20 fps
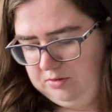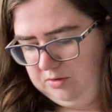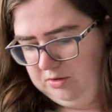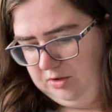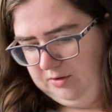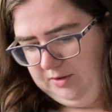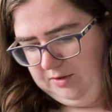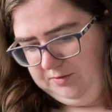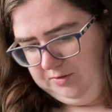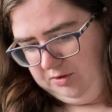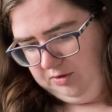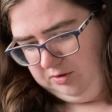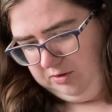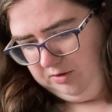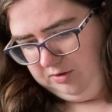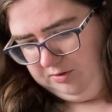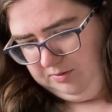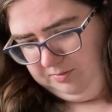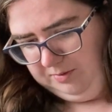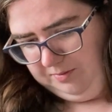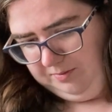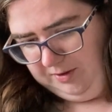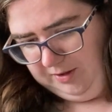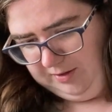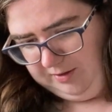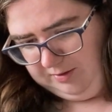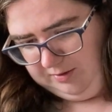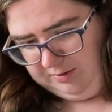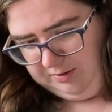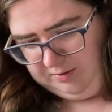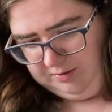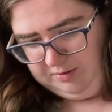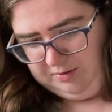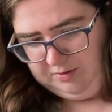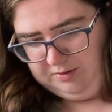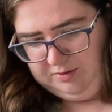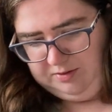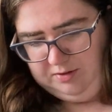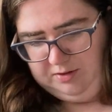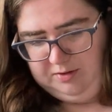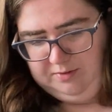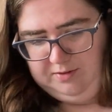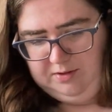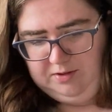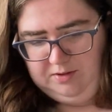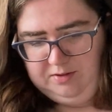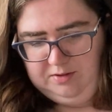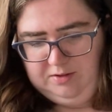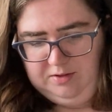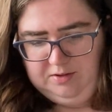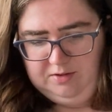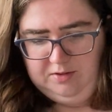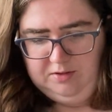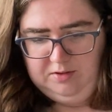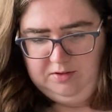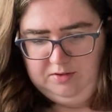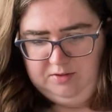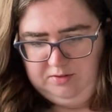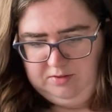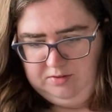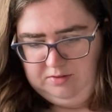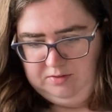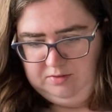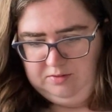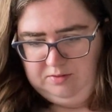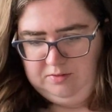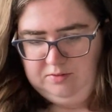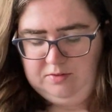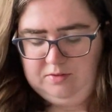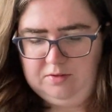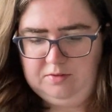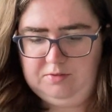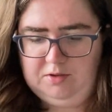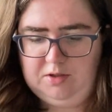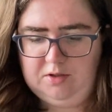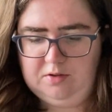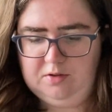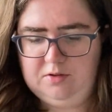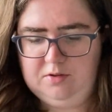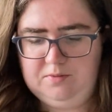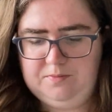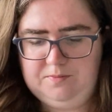So I just lost my magnet. There it is. There we go.